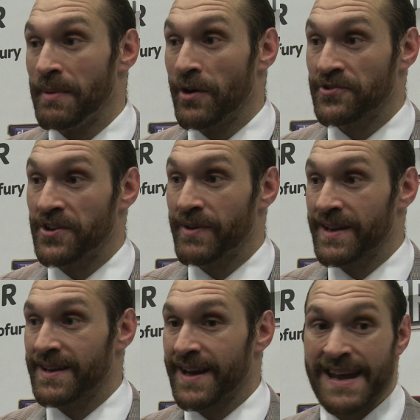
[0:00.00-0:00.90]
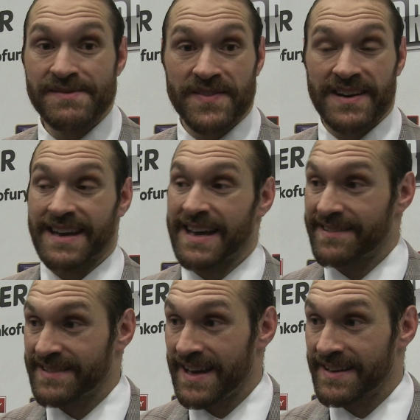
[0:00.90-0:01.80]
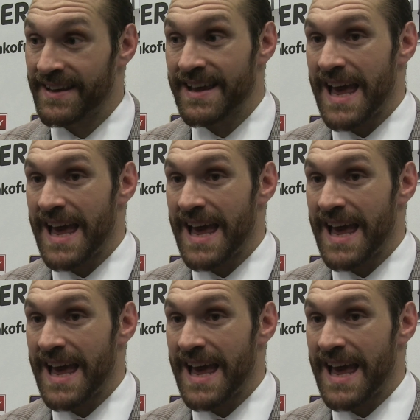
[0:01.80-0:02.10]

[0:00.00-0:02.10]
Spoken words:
boxing ring, and everything that gets said,